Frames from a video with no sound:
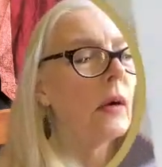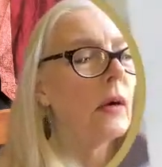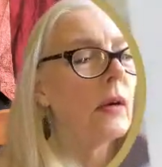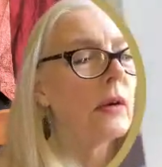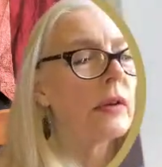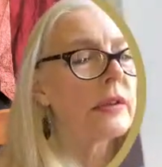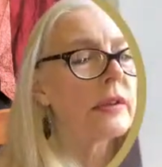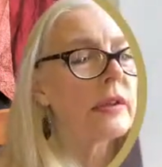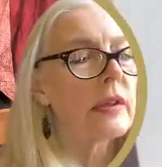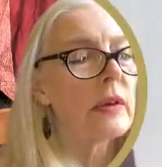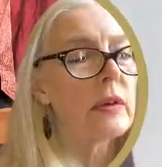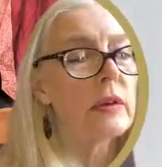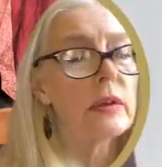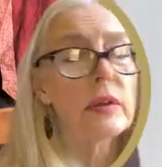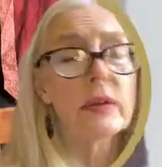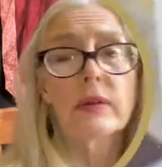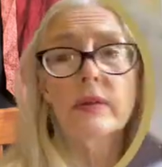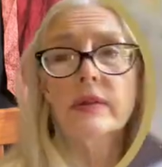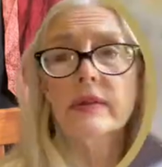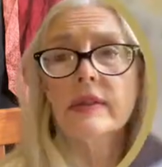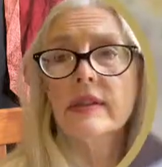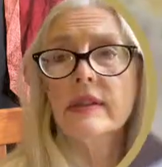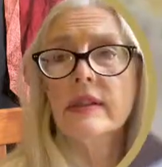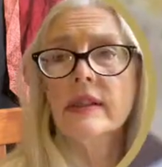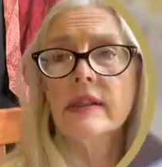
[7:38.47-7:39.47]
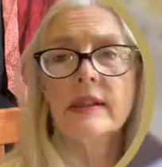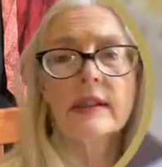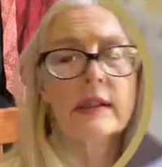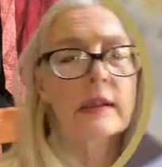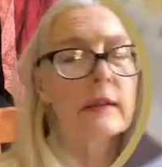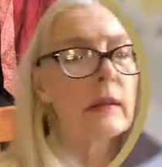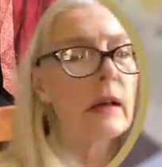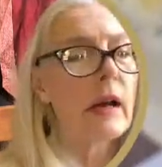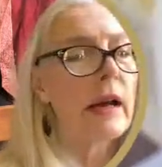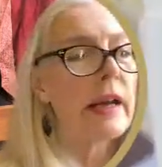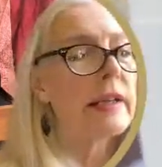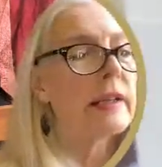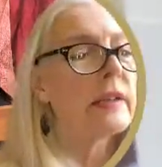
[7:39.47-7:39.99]
also use this
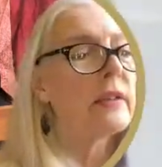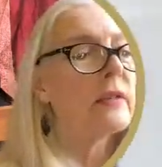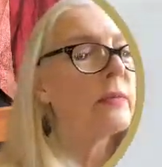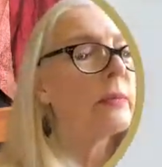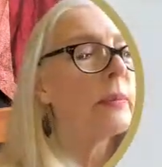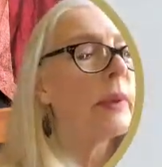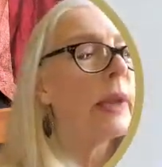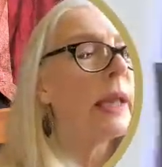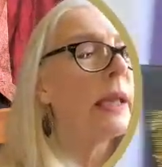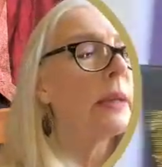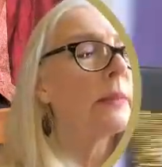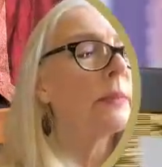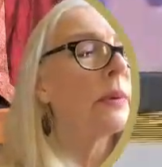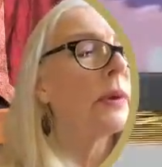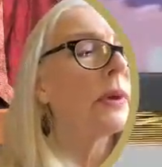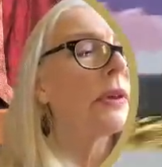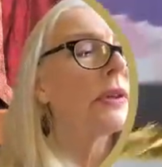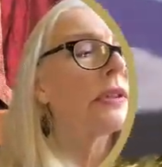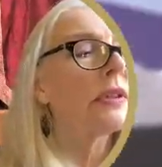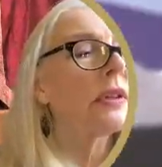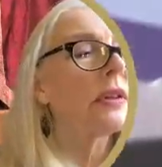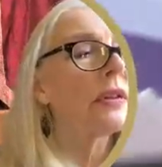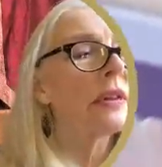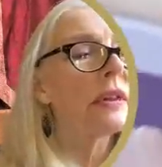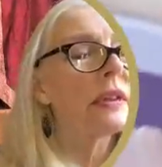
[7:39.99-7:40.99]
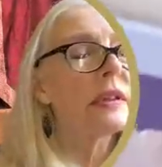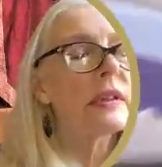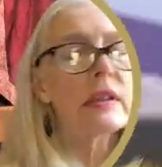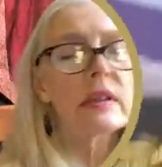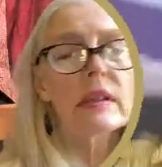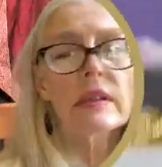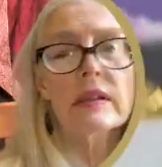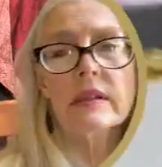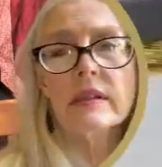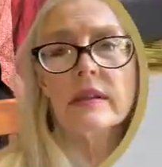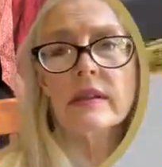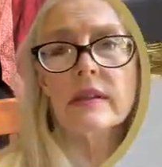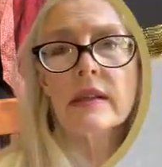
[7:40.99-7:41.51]
kind of paper. So this
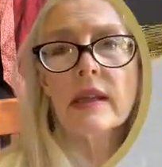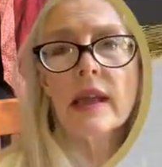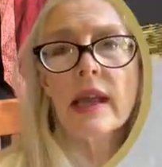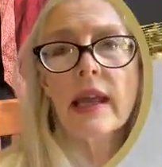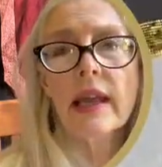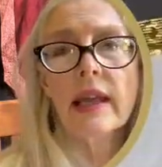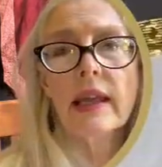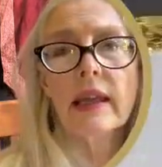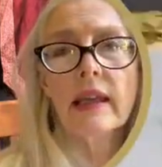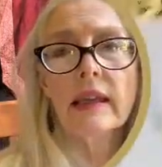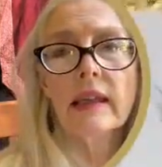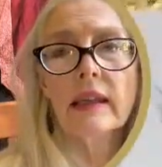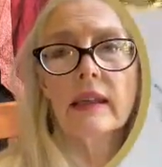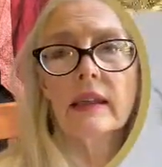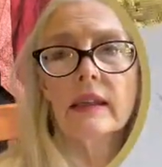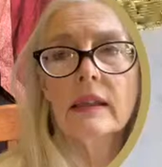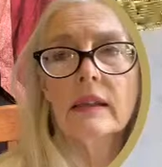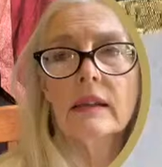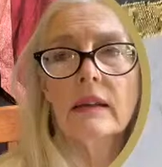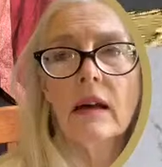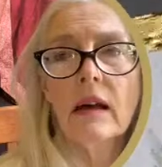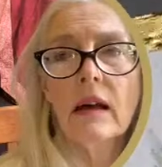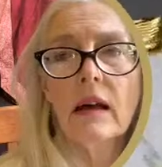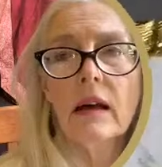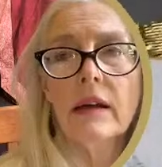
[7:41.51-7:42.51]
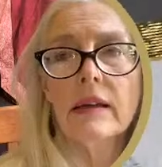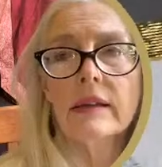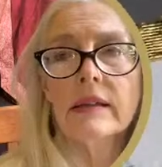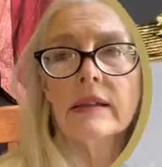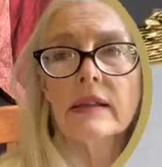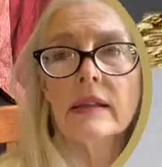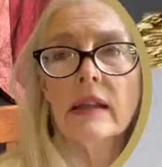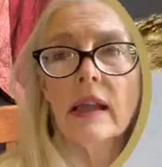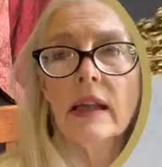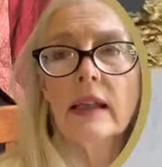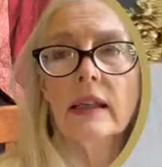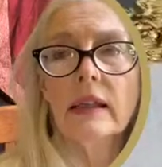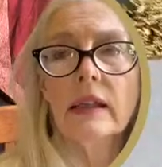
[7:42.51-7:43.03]
is a
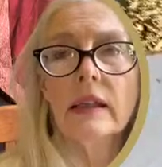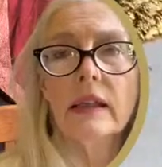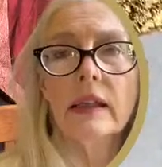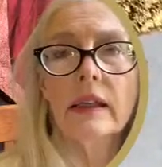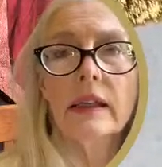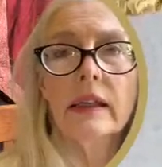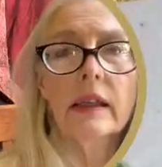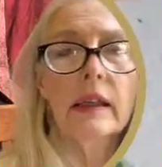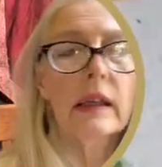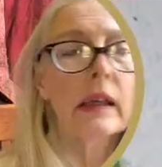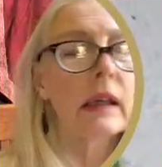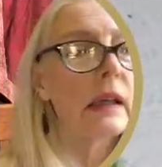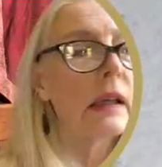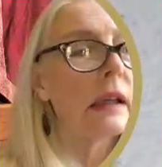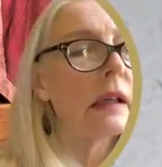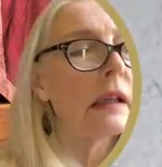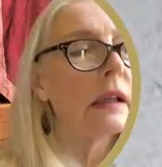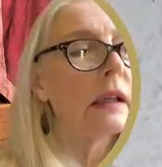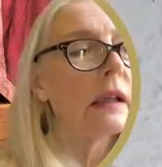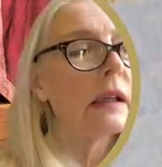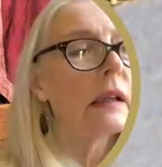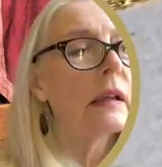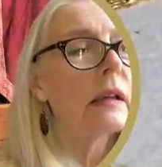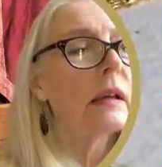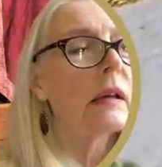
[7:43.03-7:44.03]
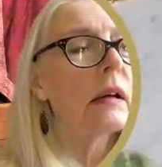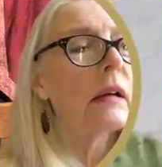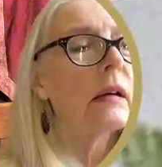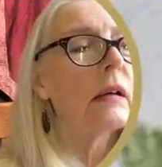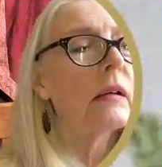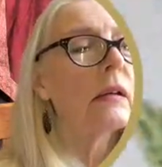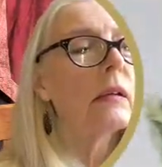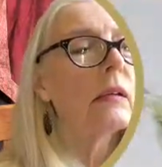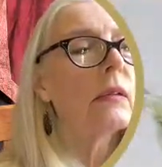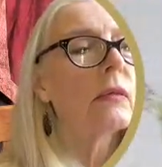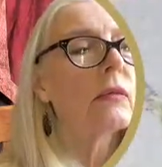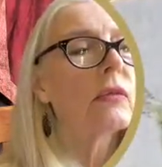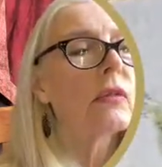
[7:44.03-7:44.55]
slightly
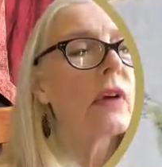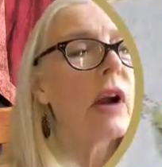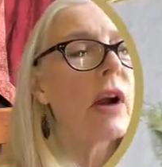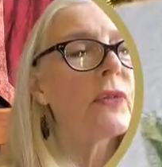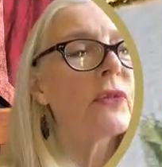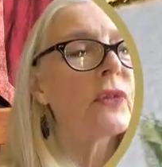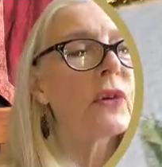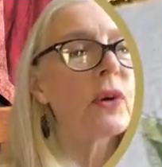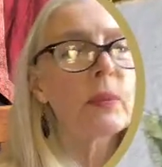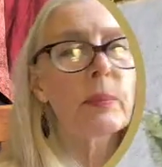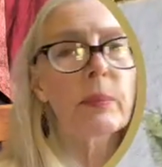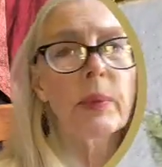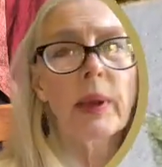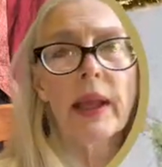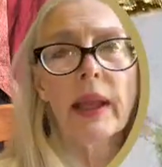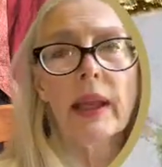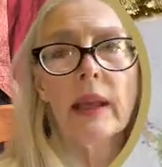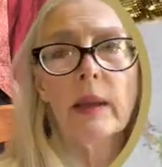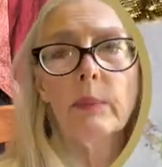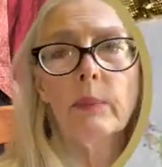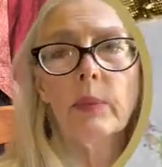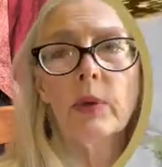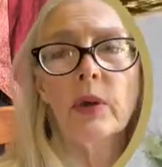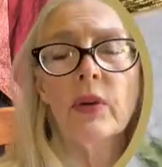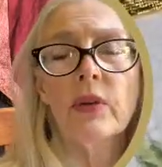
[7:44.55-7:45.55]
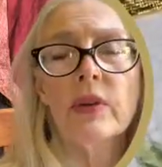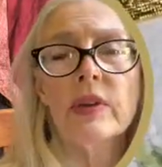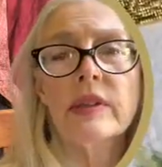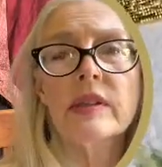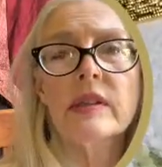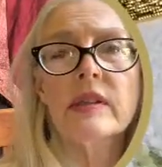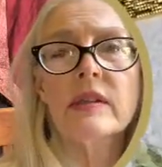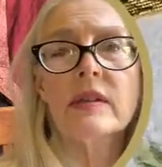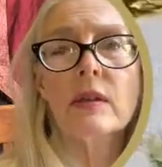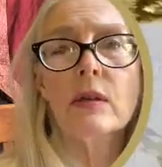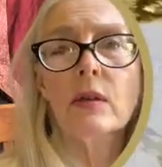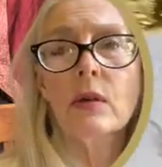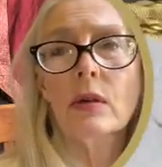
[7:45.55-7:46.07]
rougher paper. This
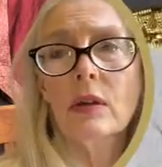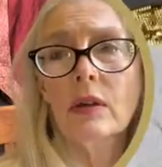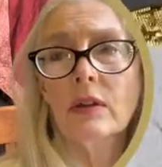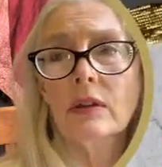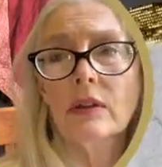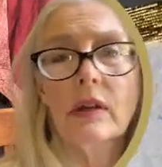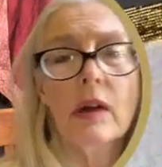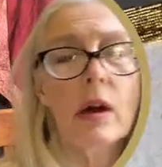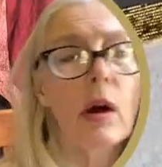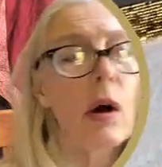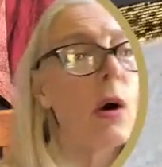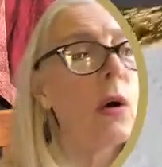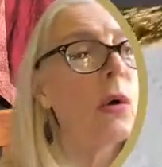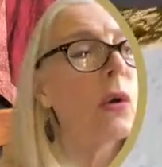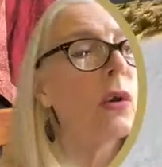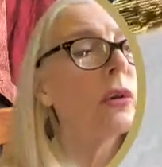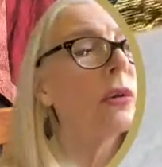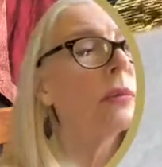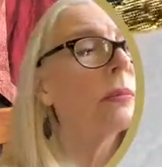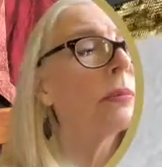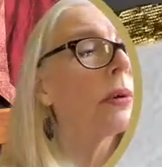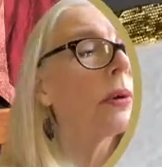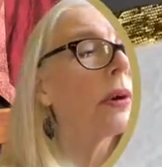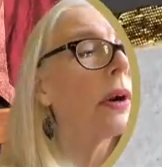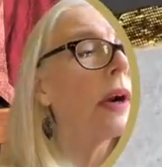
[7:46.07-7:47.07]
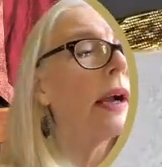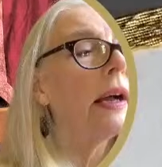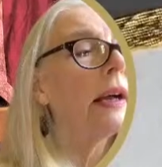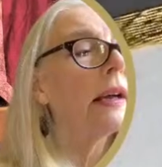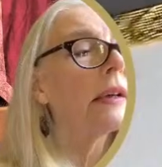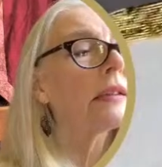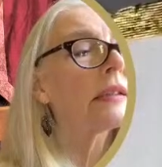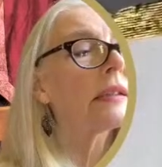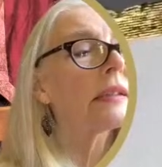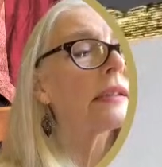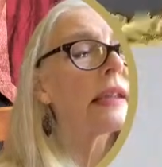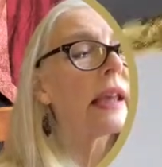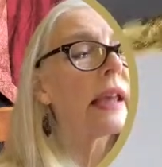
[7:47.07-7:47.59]
is called cold
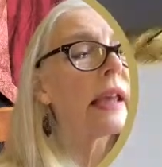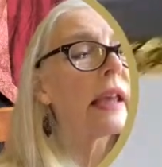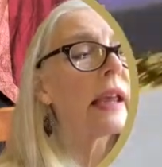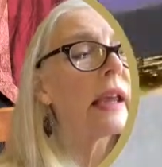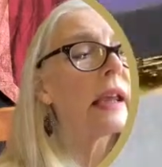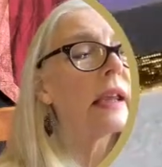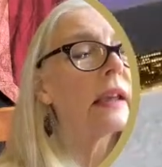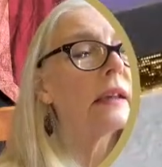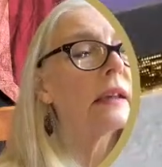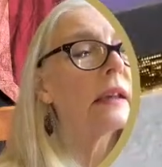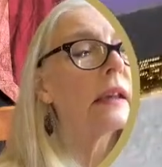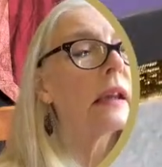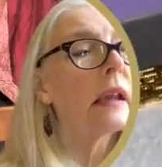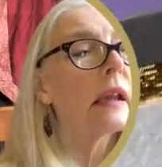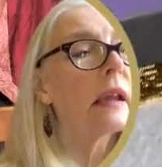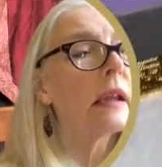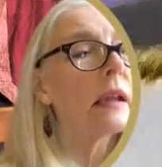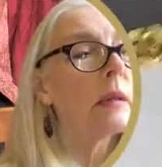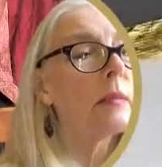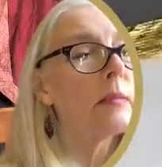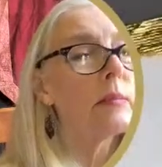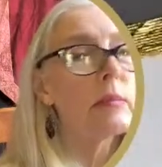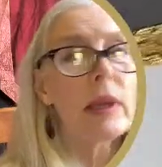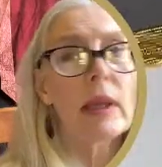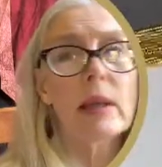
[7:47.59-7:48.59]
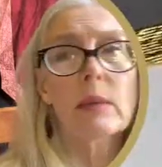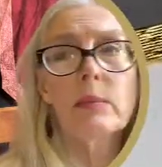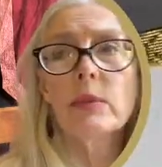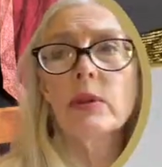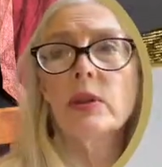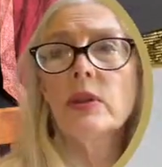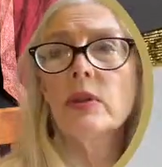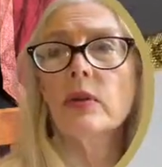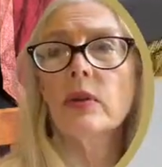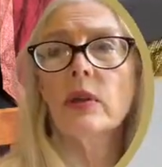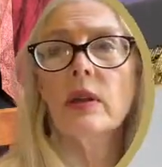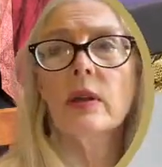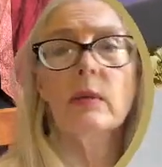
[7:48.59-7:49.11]
press, and maybe
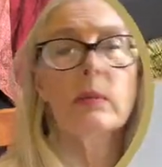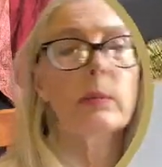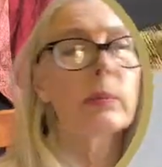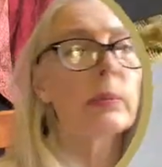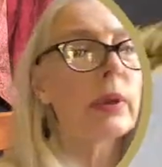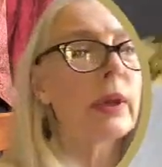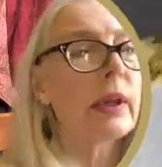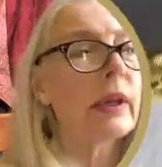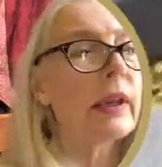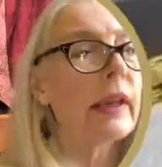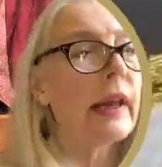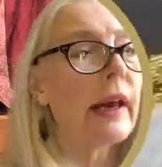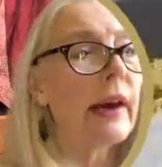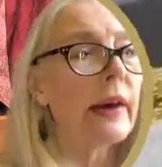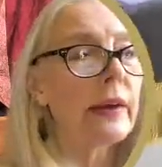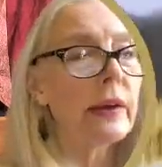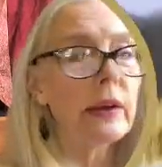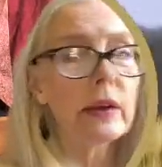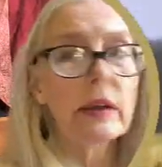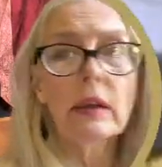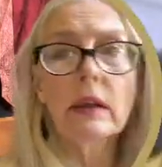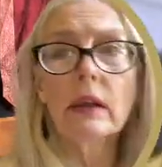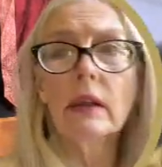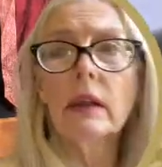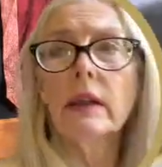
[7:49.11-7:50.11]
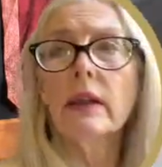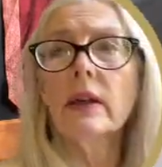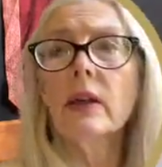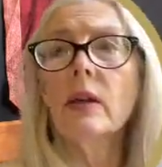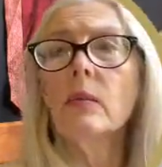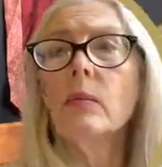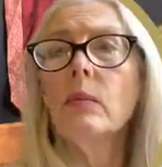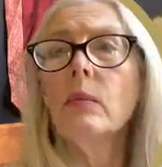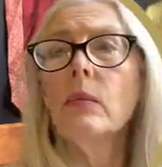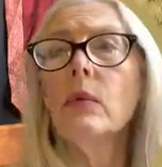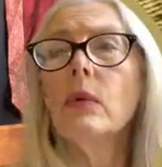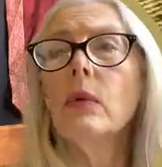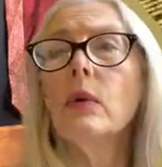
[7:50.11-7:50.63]
you can pick out a little
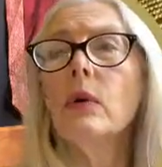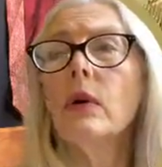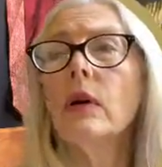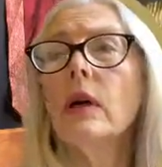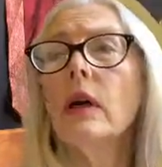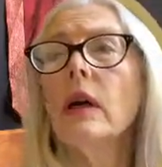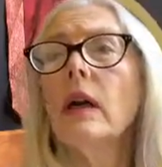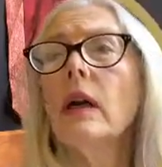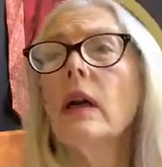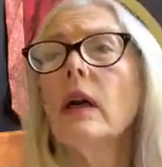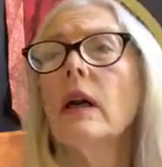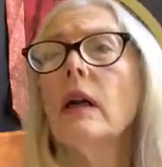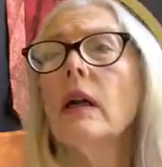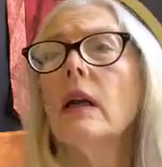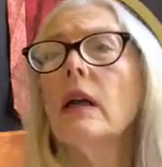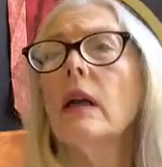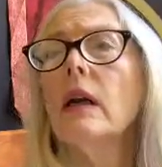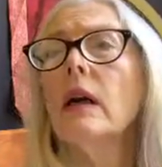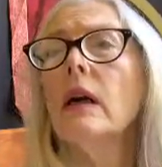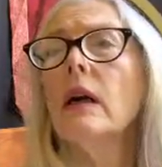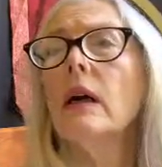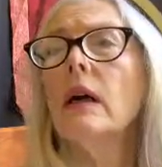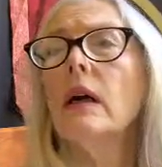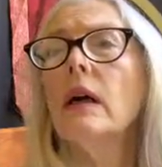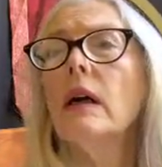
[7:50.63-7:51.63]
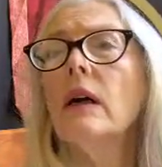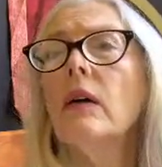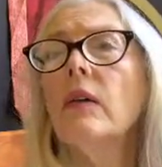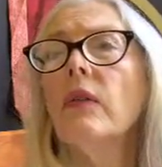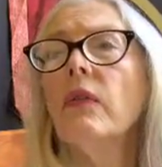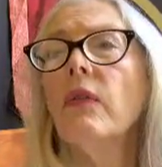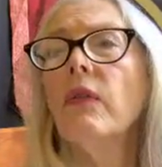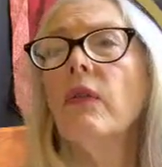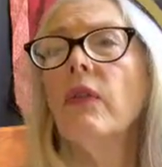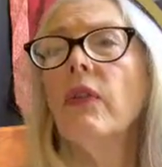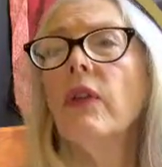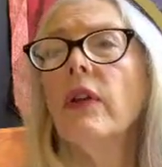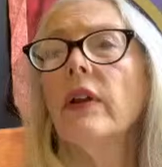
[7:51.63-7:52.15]
more of
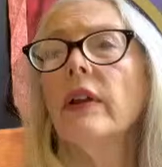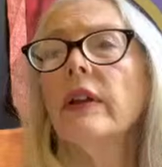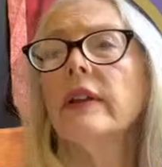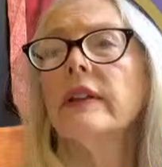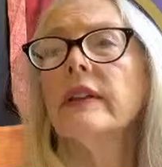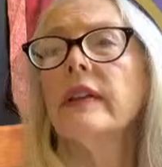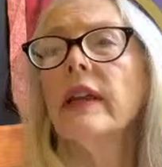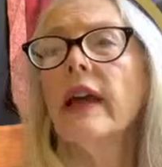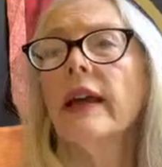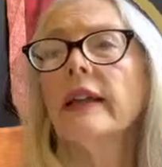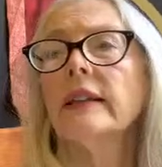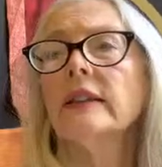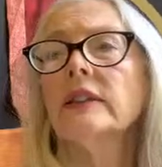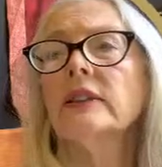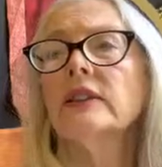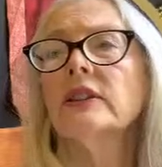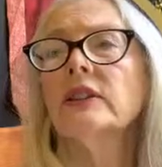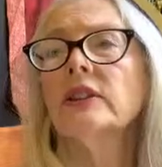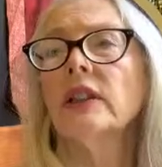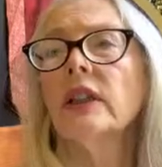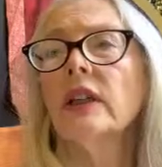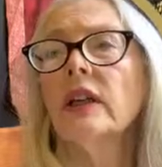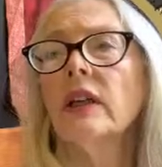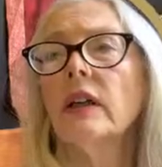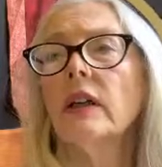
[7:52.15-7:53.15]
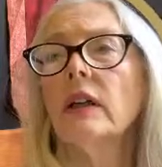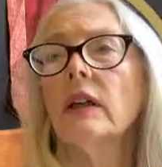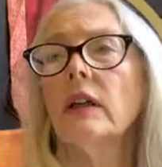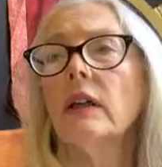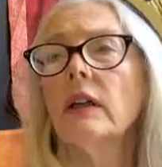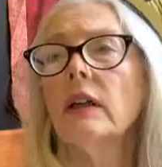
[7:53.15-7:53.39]
the texture